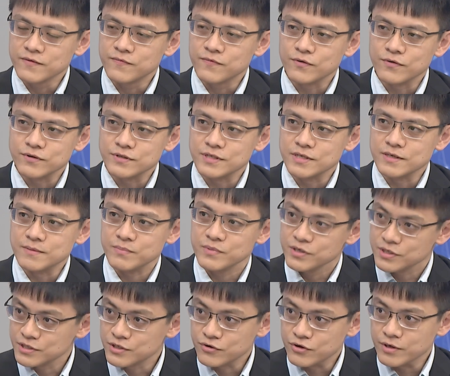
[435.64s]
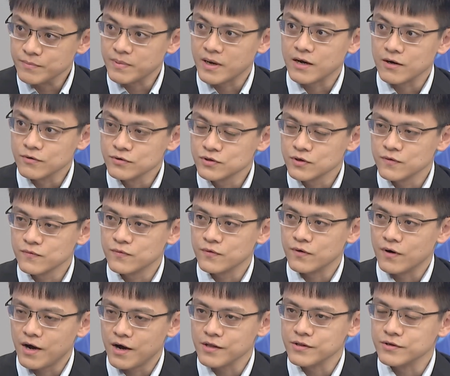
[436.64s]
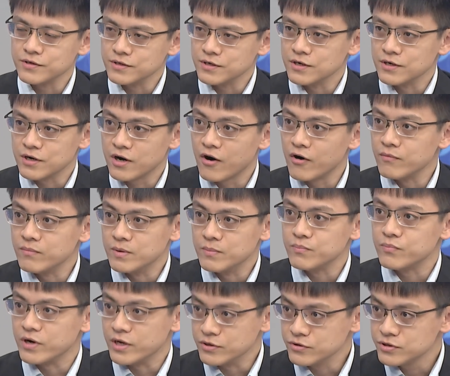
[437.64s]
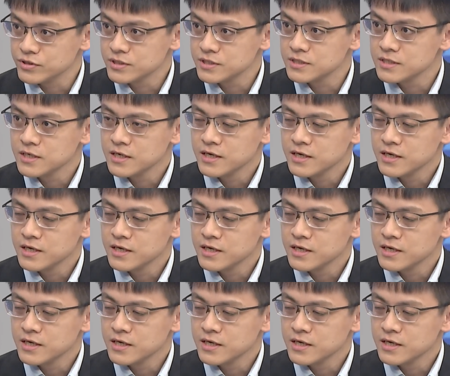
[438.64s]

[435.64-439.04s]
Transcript: for the military but also for other government branches.